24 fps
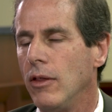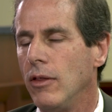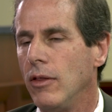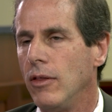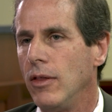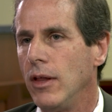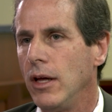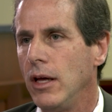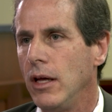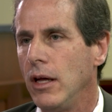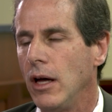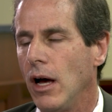
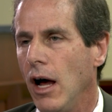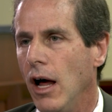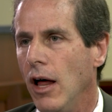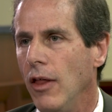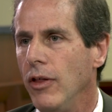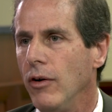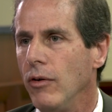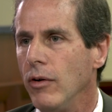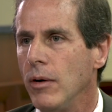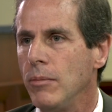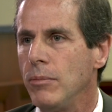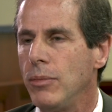The
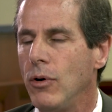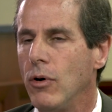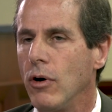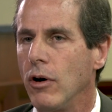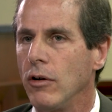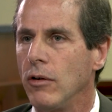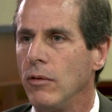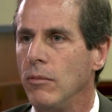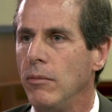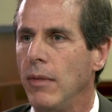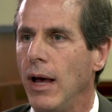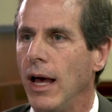other
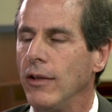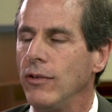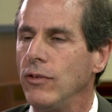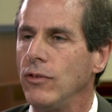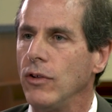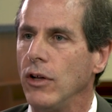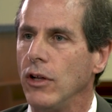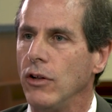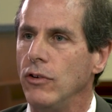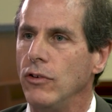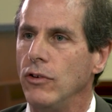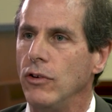important
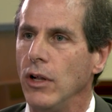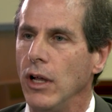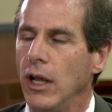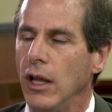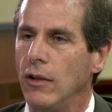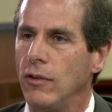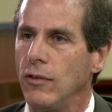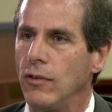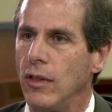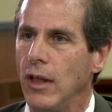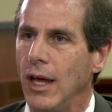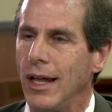message
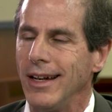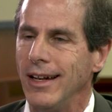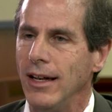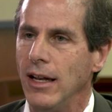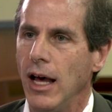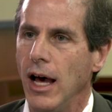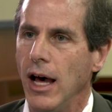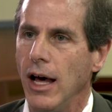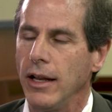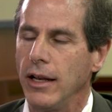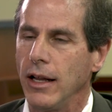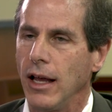is that
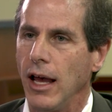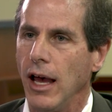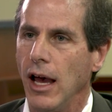not